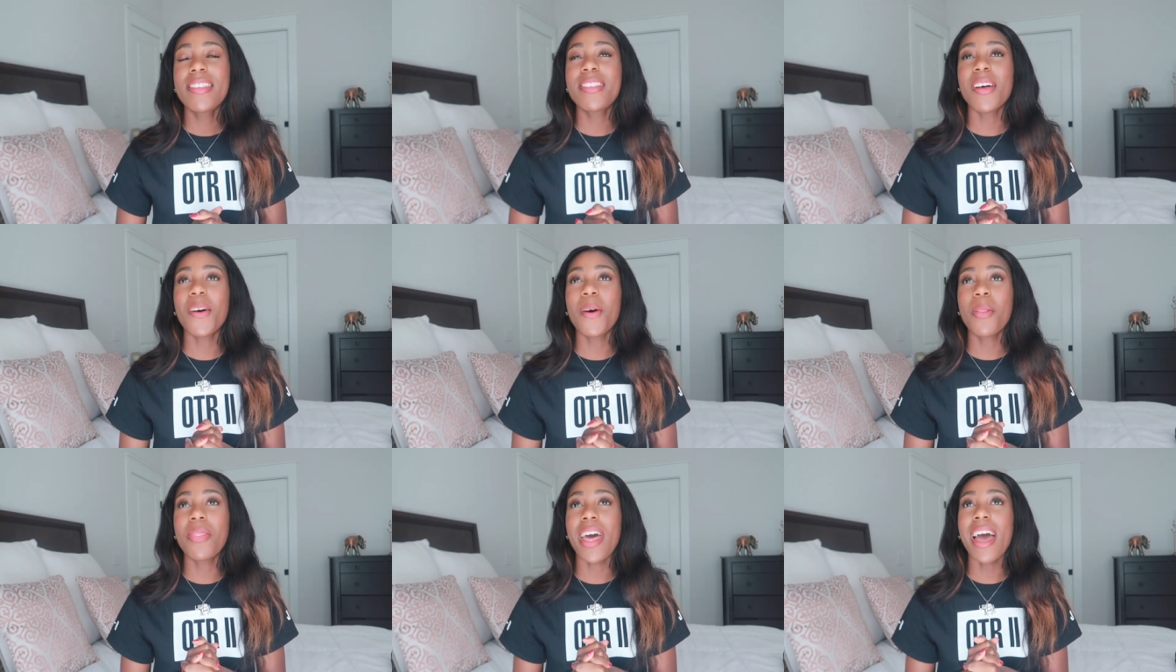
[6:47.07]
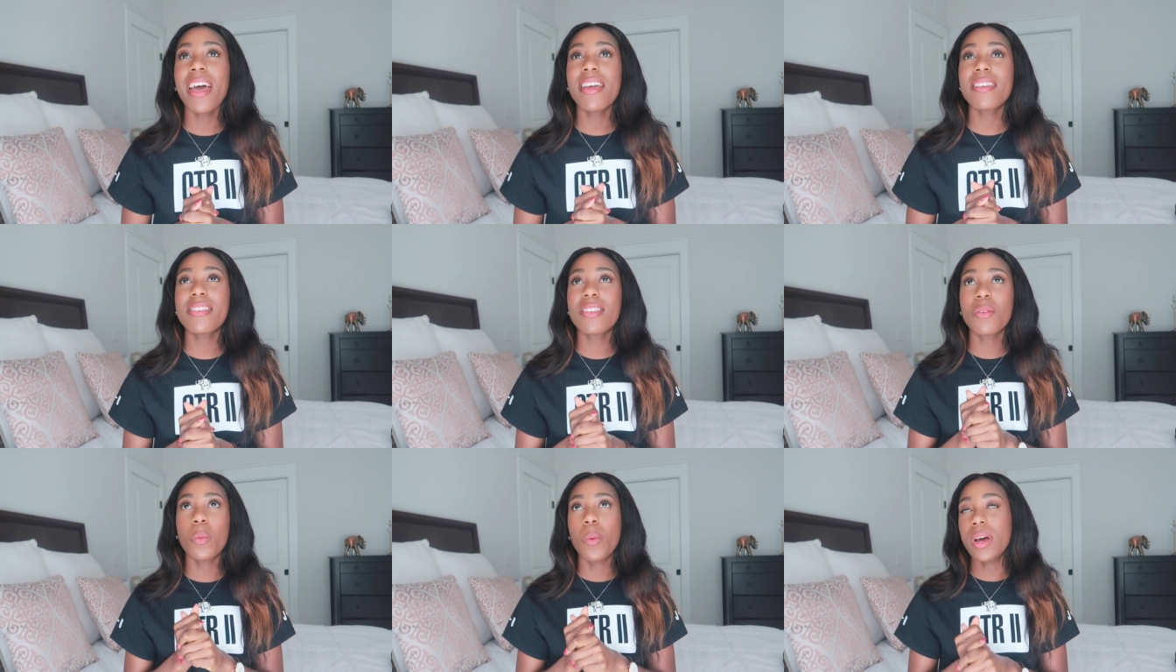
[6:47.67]
So that
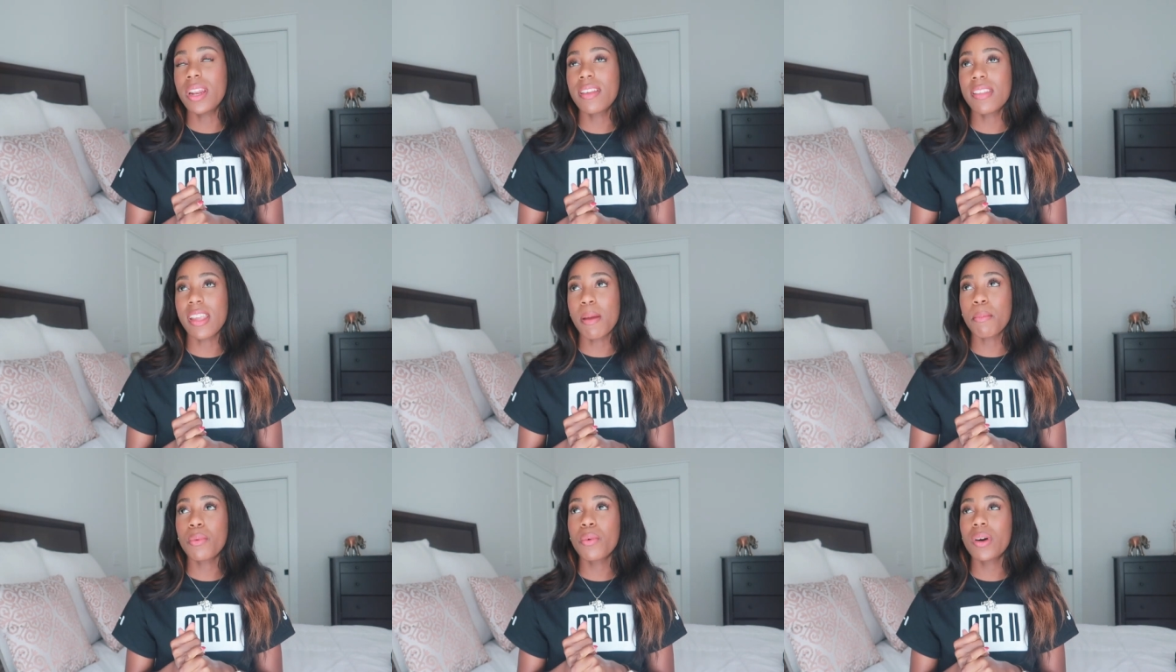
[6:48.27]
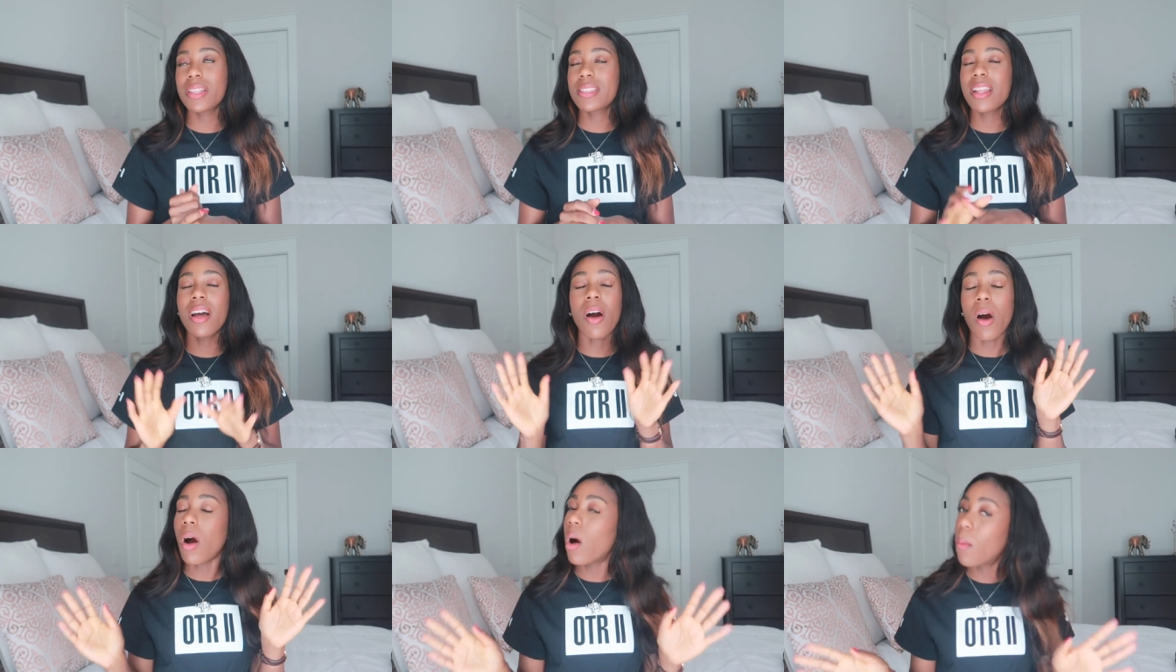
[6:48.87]
is one example. It's
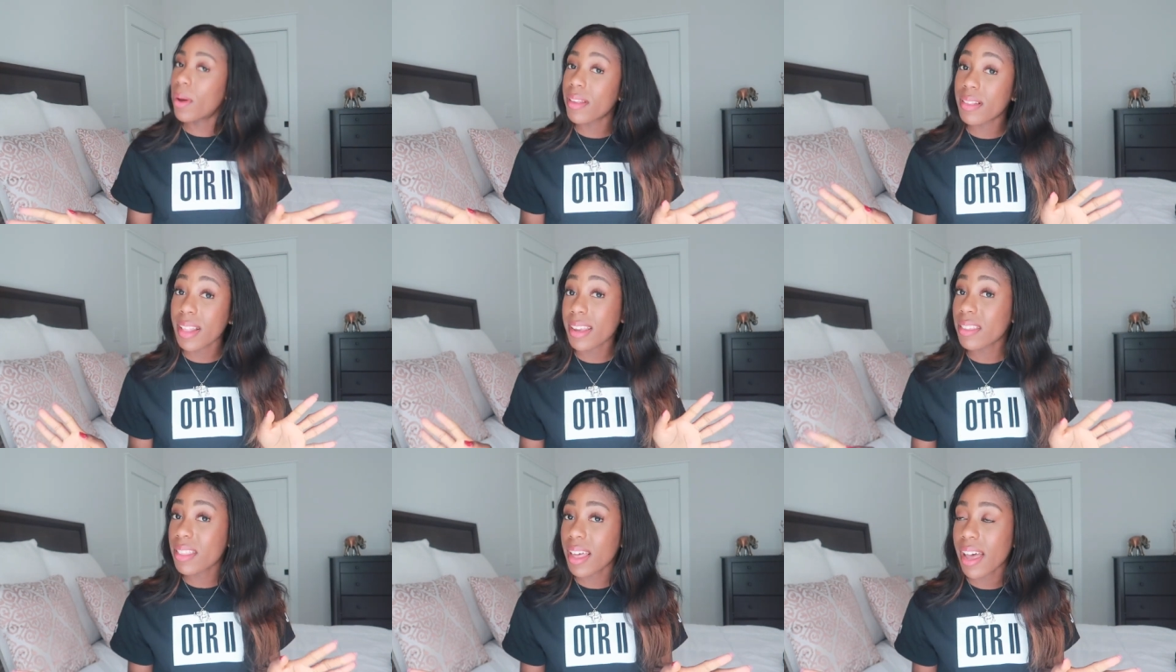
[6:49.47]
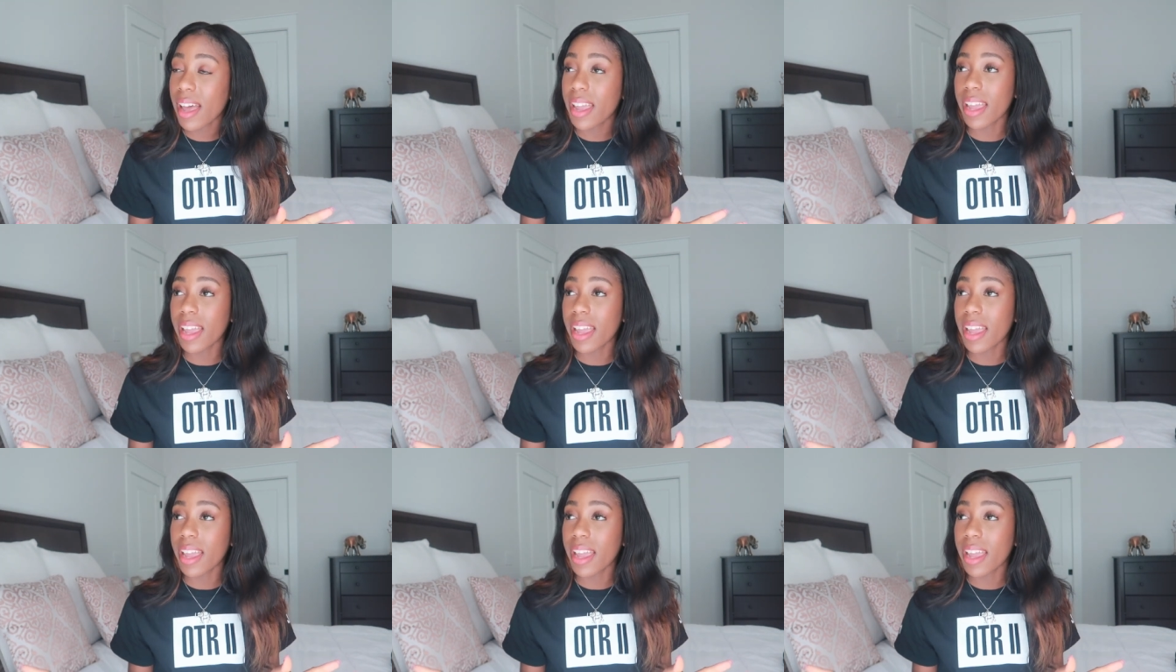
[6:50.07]
not always like that.